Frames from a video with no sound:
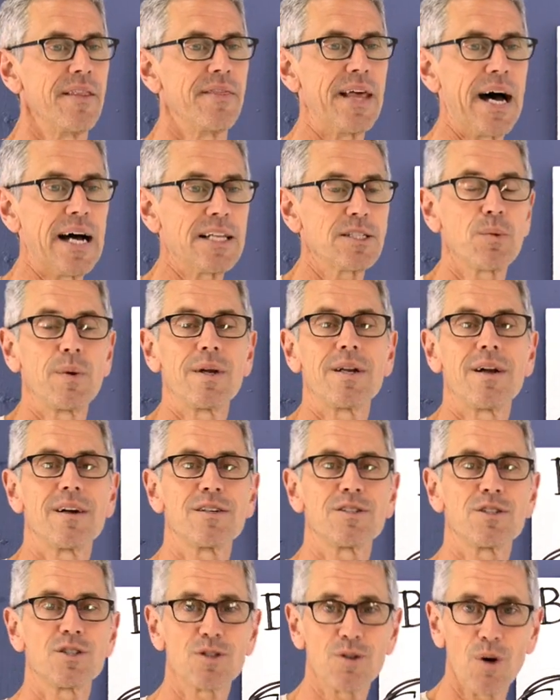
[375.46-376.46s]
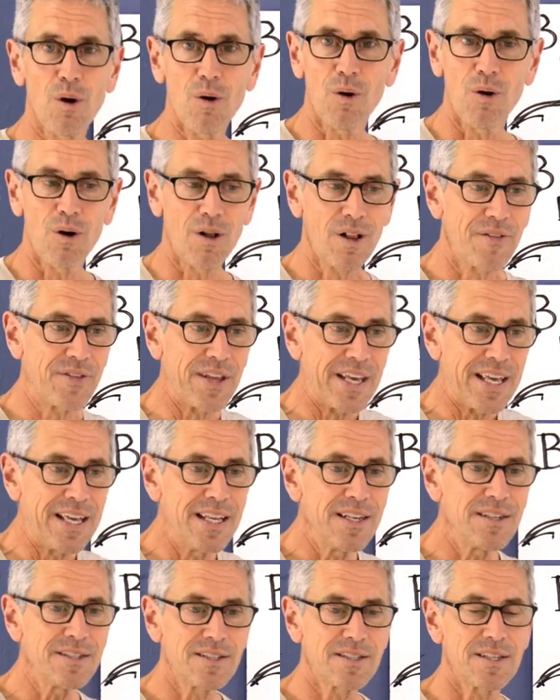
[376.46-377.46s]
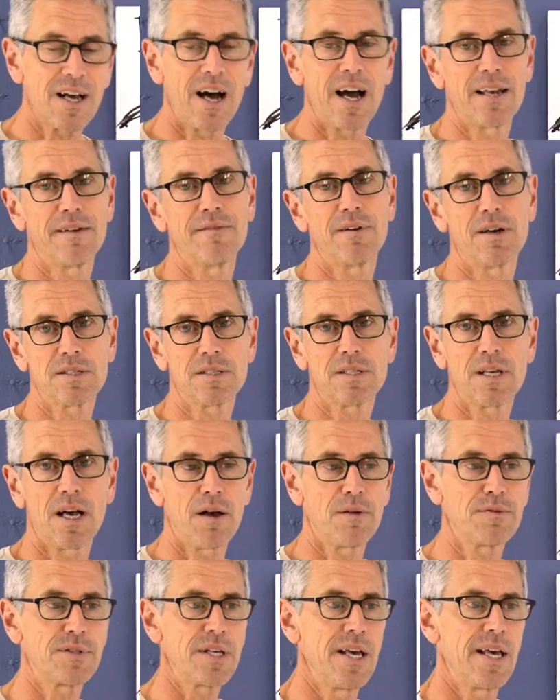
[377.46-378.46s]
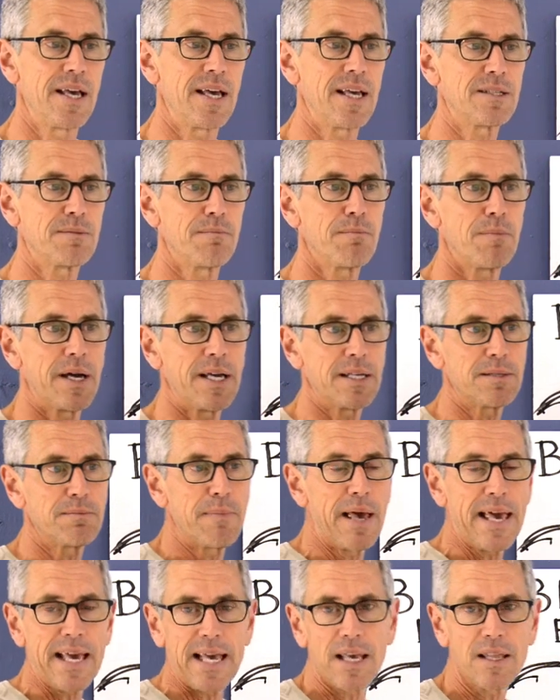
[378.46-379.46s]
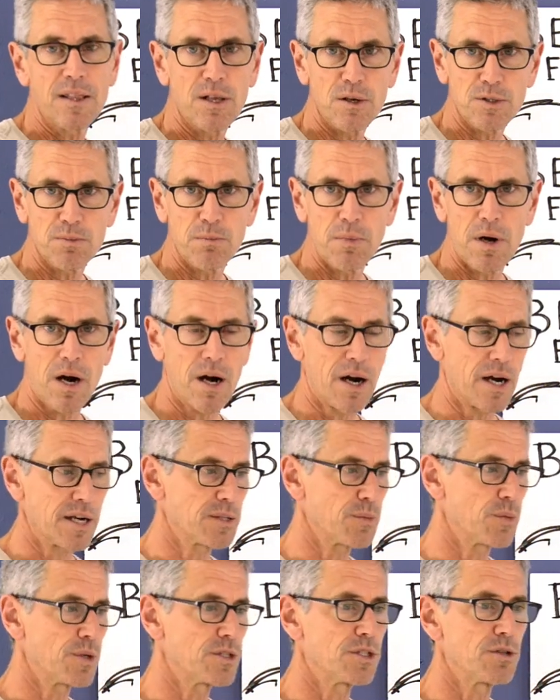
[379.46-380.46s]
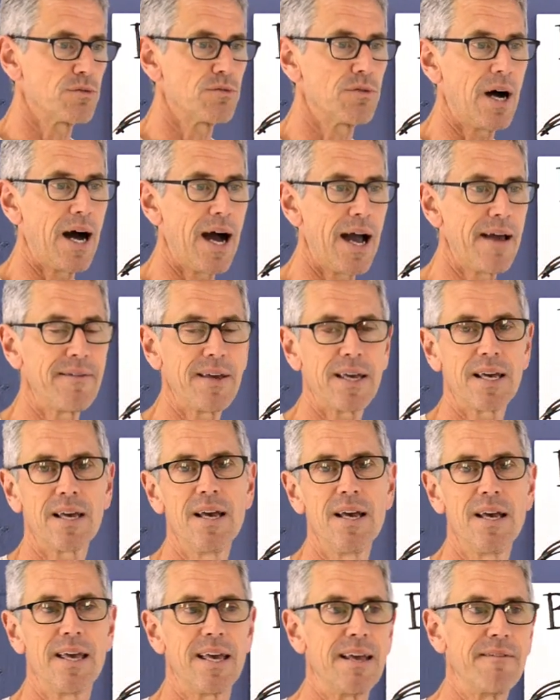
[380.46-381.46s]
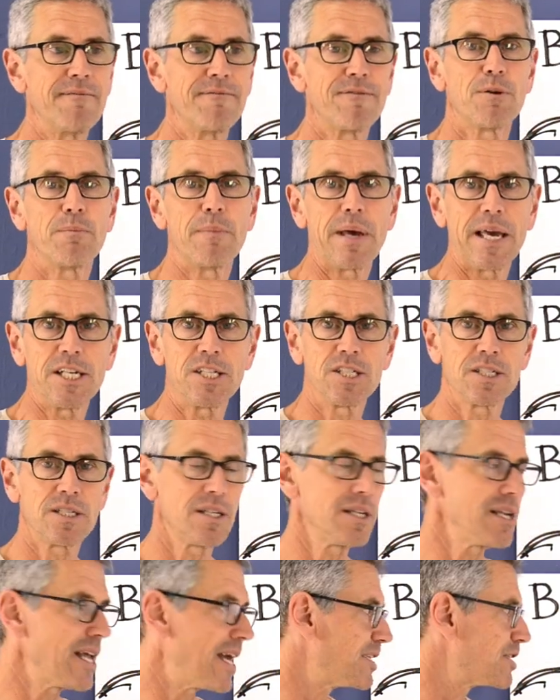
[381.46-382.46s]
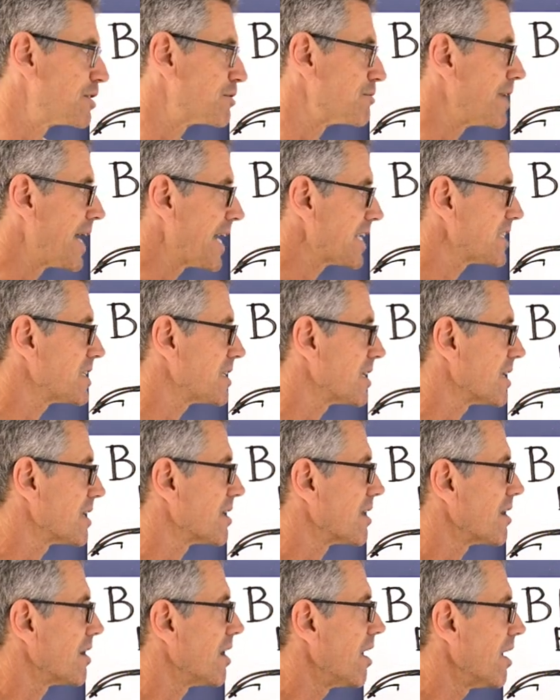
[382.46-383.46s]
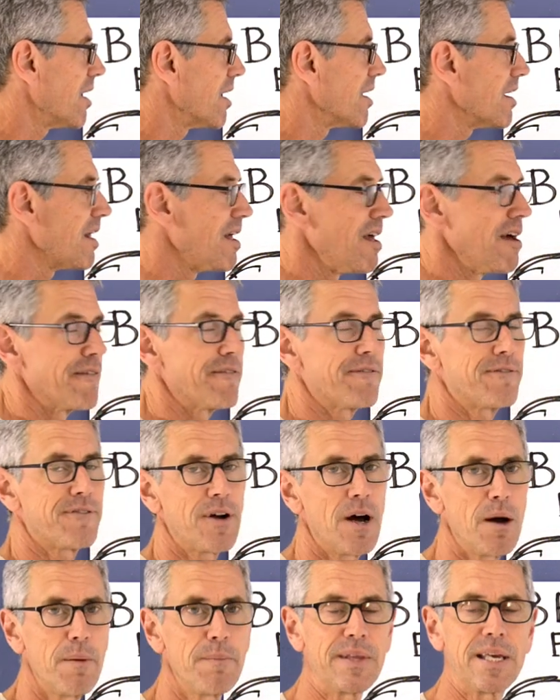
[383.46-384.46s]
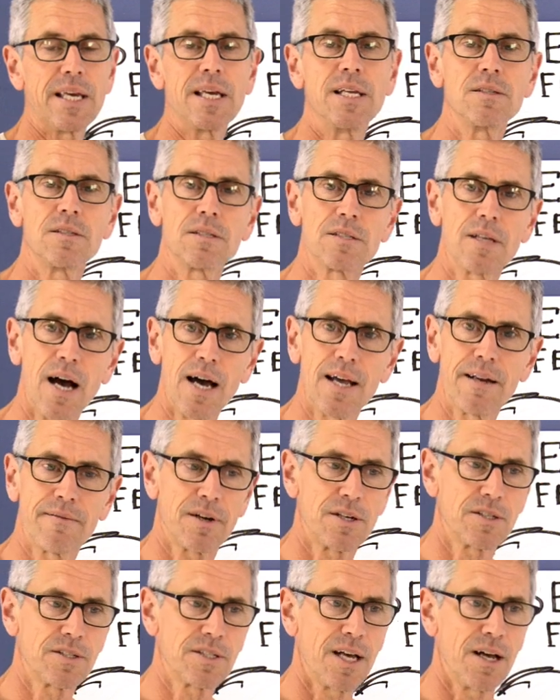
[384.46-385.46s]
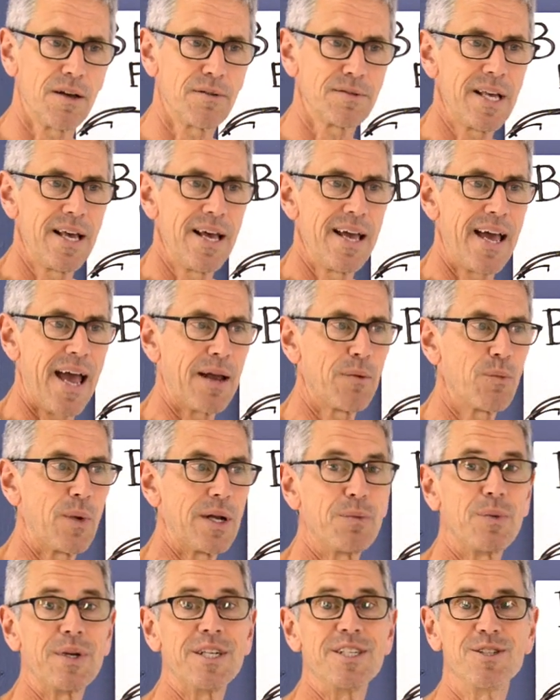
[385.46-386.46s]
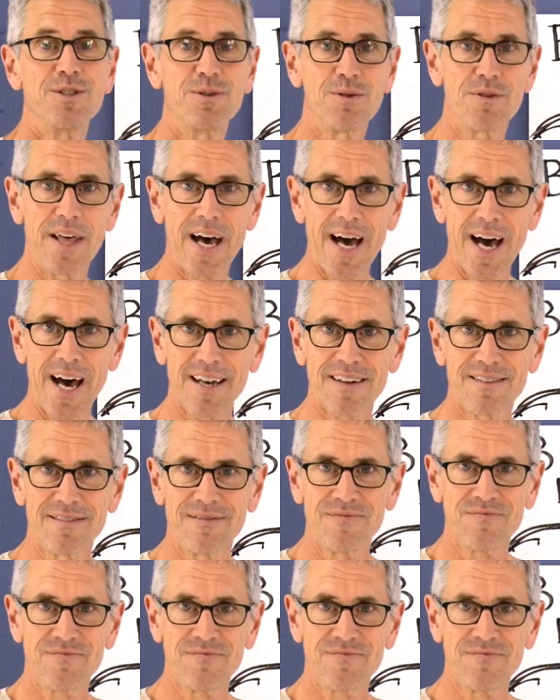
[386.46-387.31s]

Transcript: that's when our soul, the inside of ourselves, is making those marks. We're deriving information and direction in our art from the inside of ourselves. And when we do that,